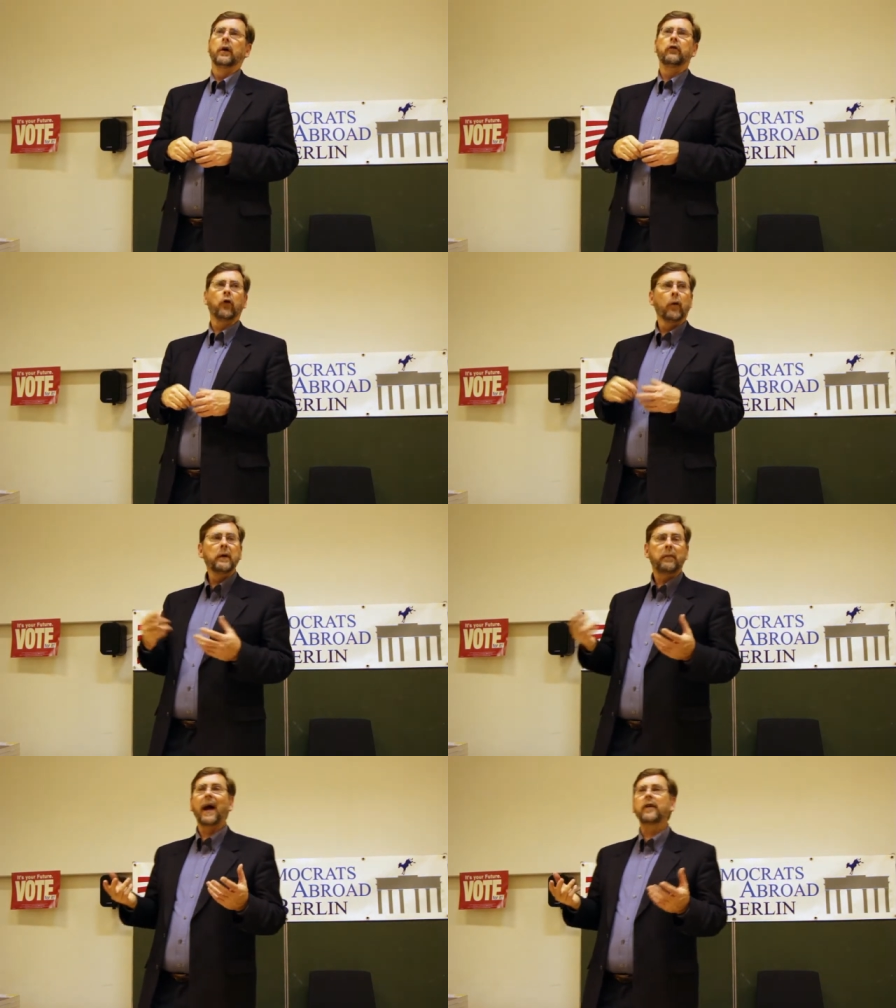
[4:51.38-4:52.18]

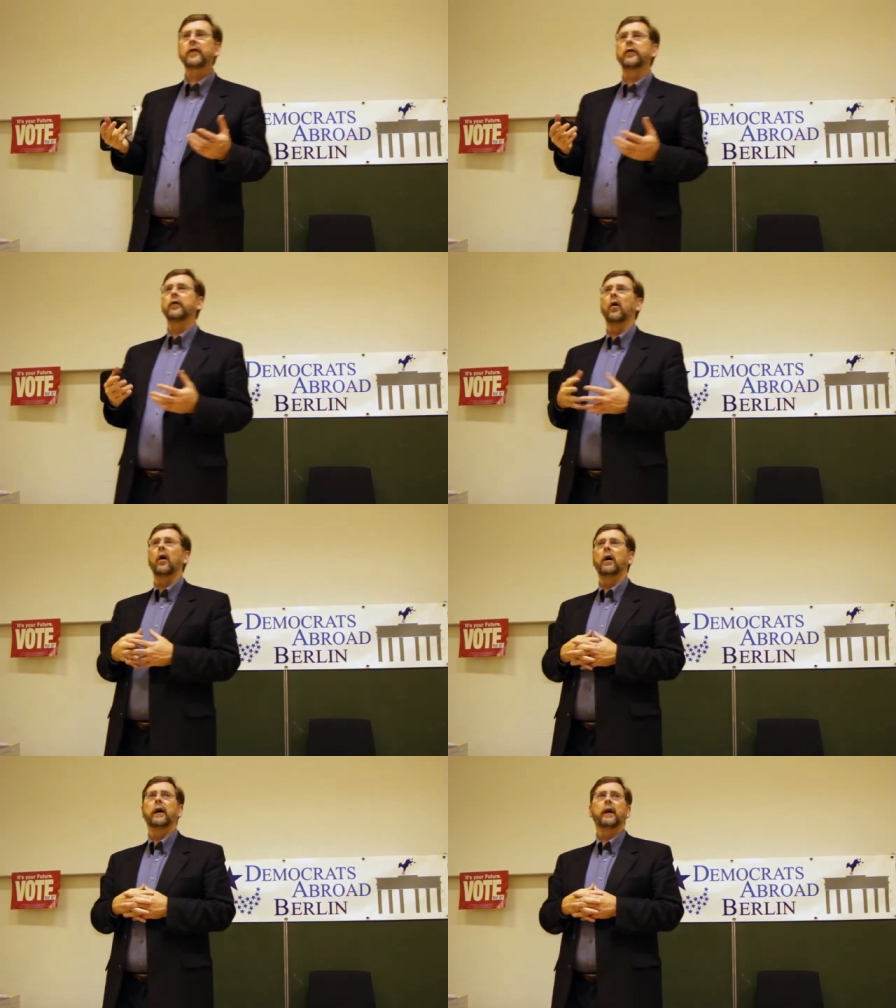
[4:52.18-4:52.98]
Germany passed this
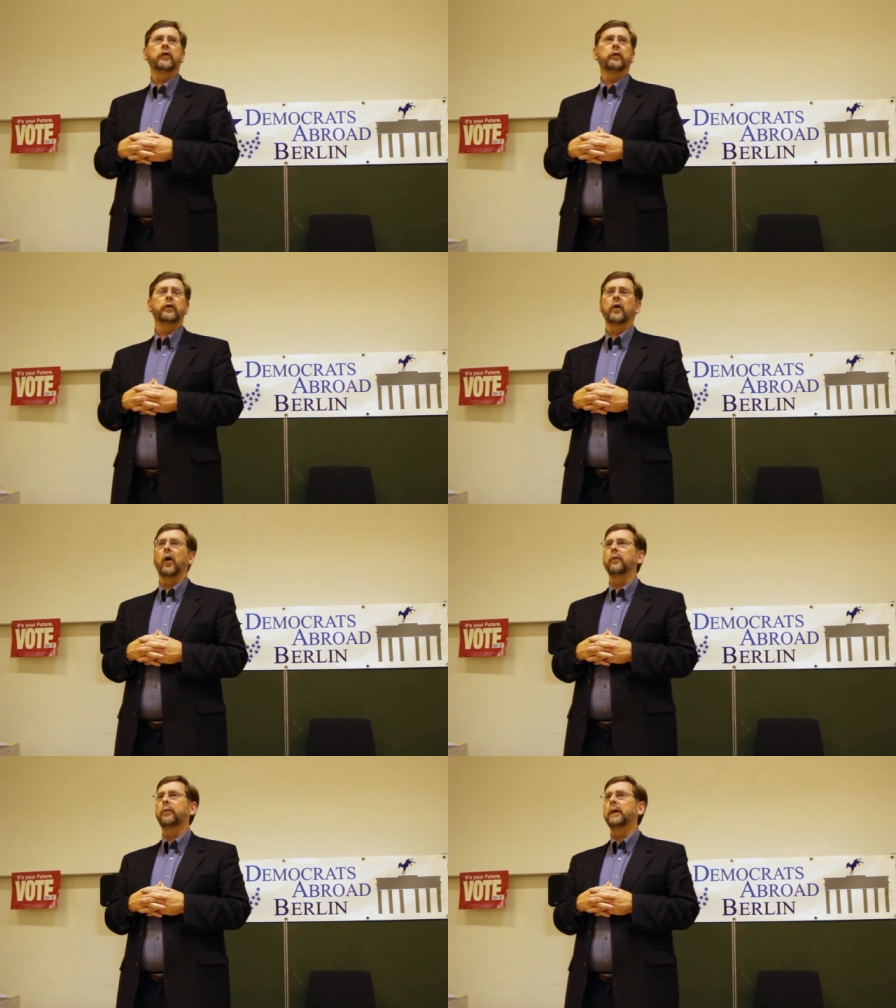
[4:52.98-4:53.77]
law, and as a
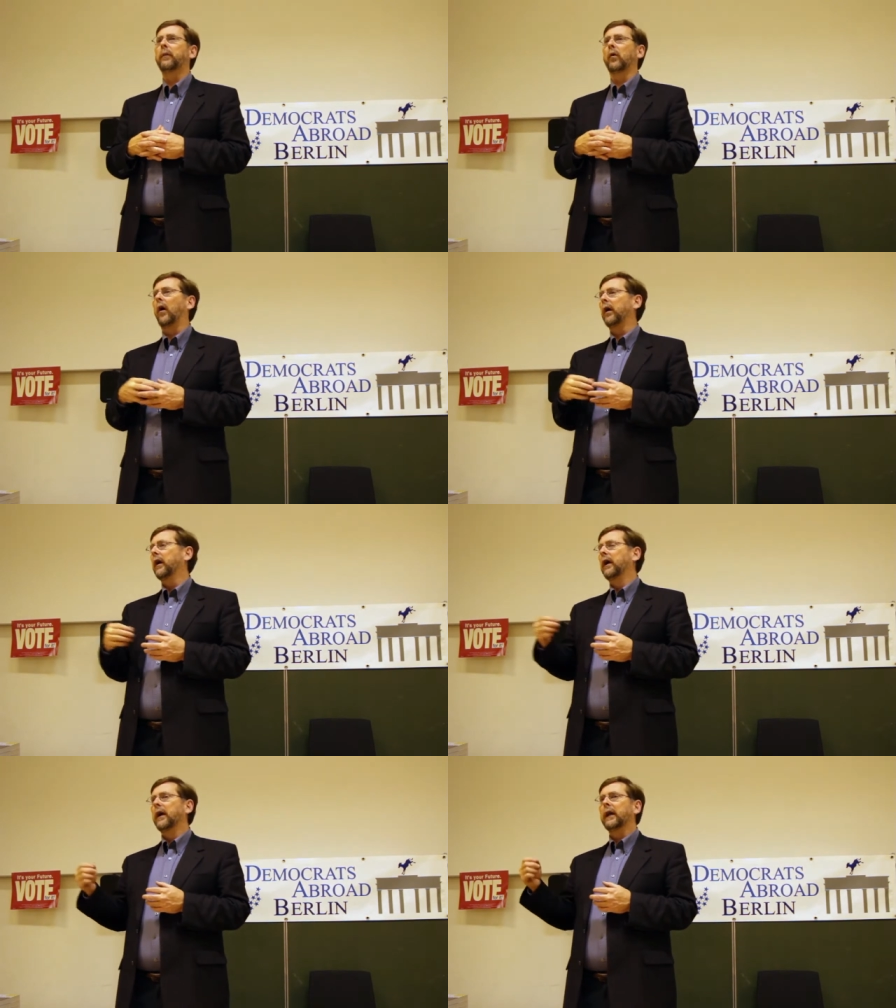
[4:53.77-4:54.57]
result, people are
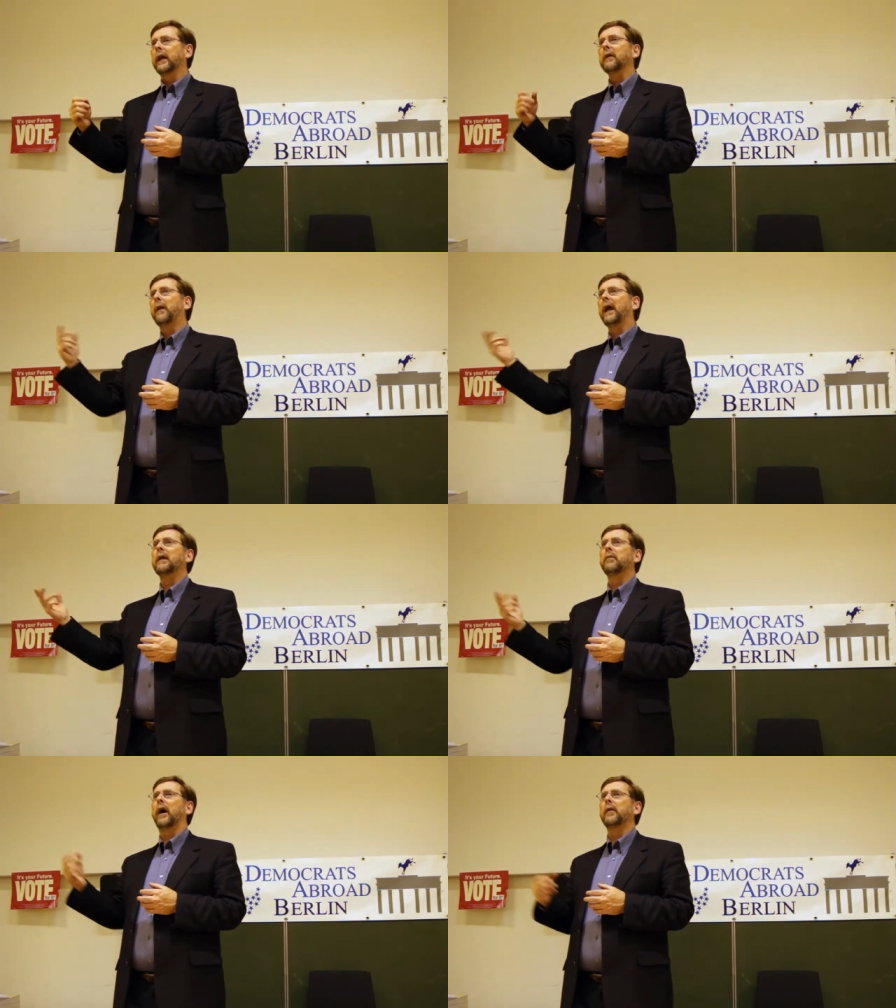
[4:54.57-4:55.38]
getting
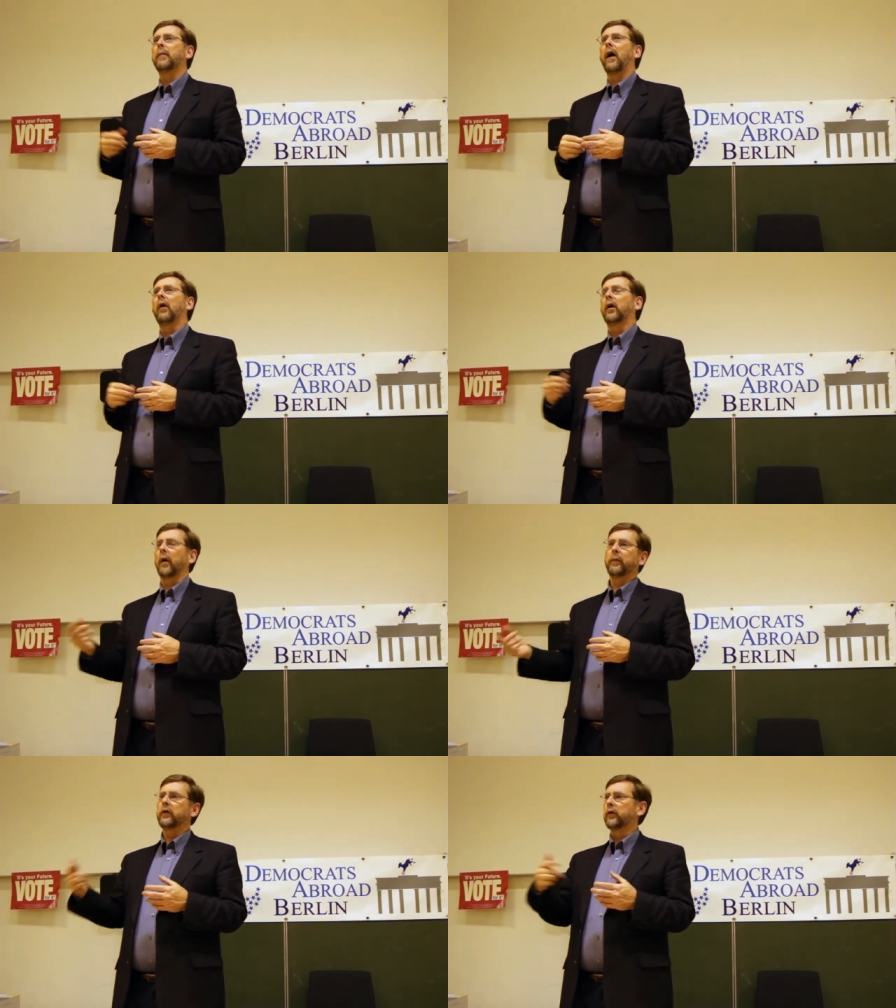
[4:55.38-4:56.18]
paid by the power
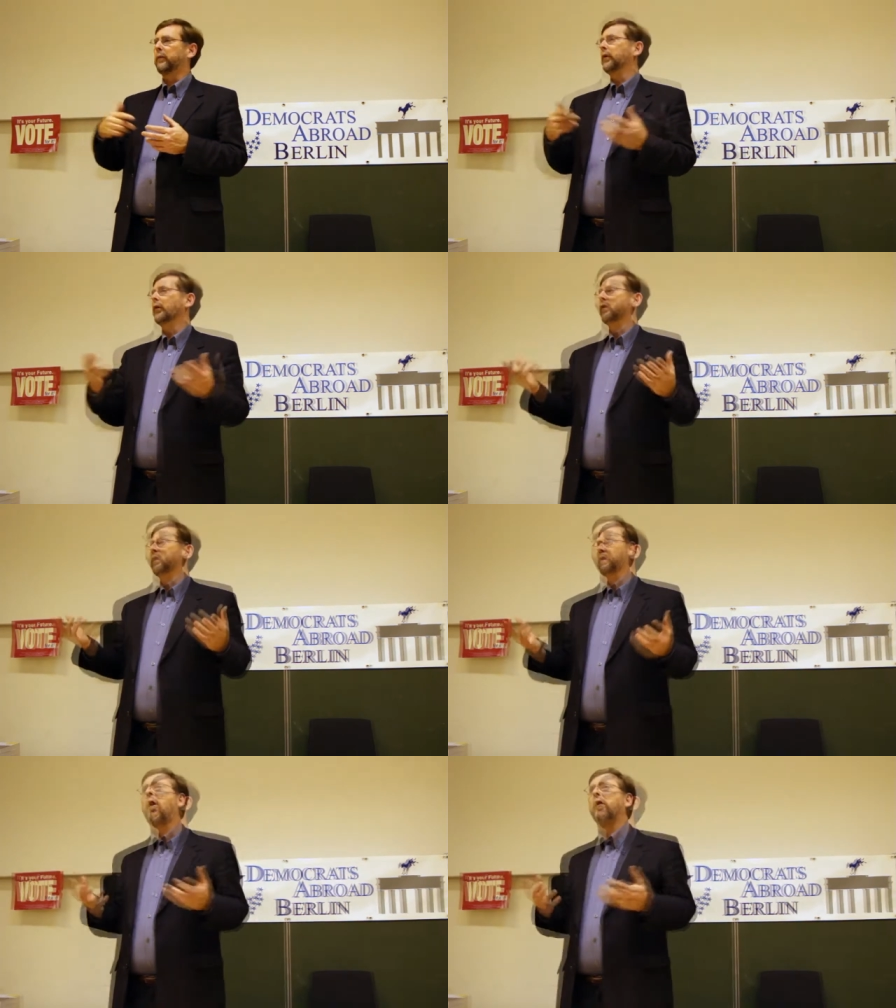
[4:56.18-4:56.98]
companies for producing
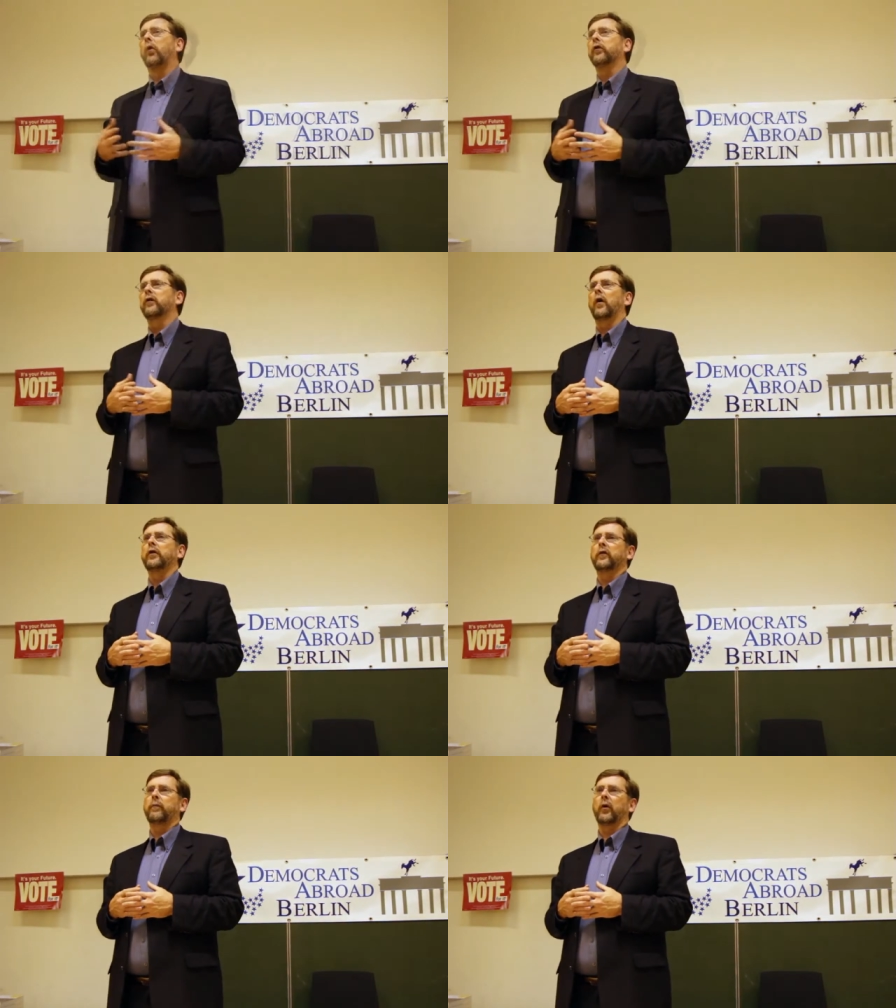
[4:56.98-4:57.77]
more, the world's
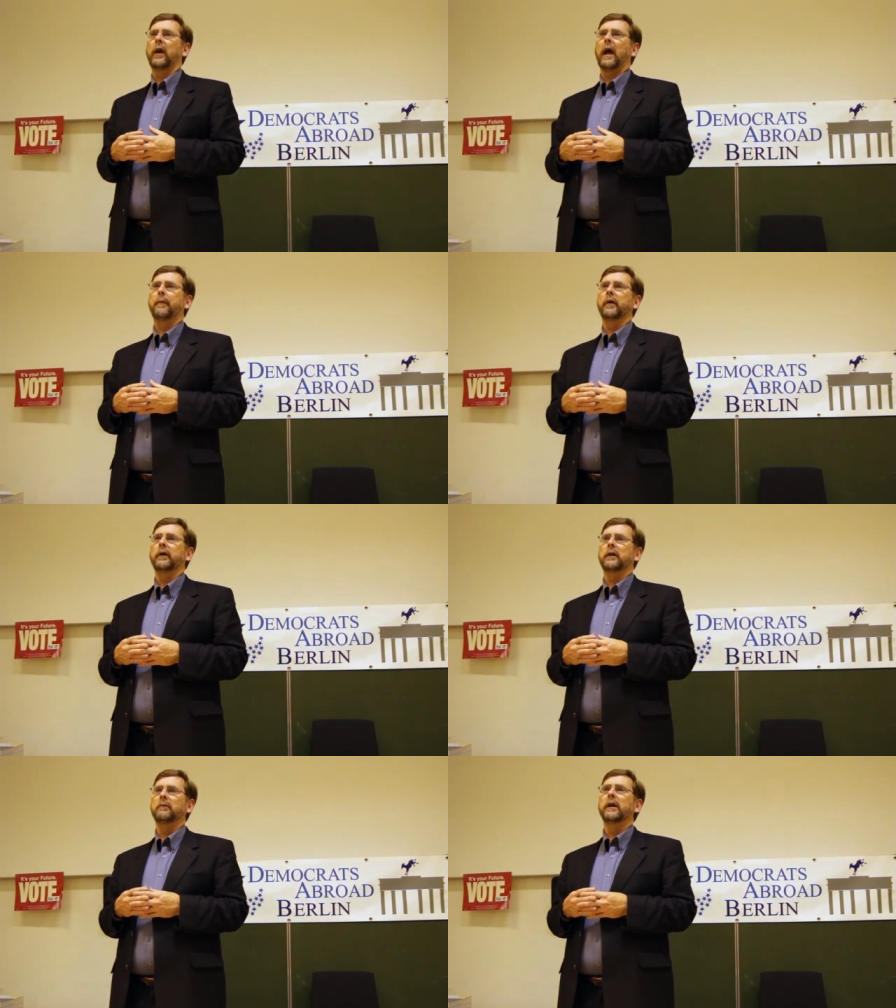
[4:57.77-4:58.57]
largest per capita
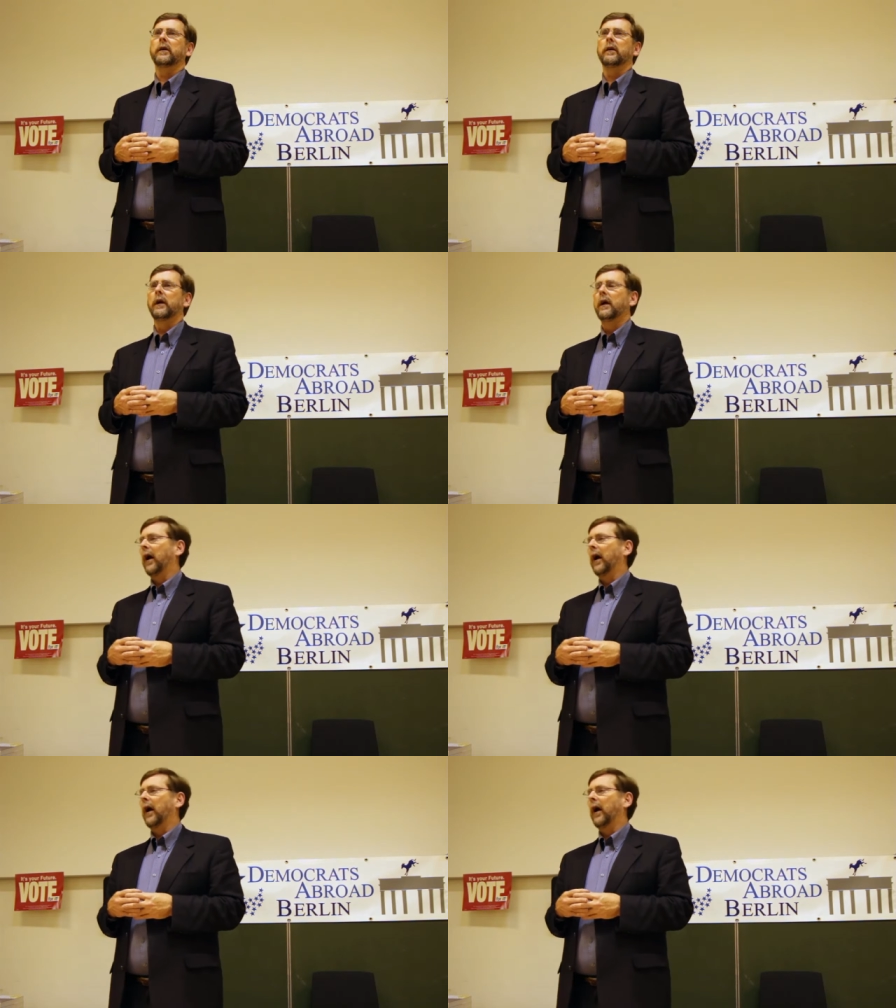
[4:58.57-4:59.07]
emitter.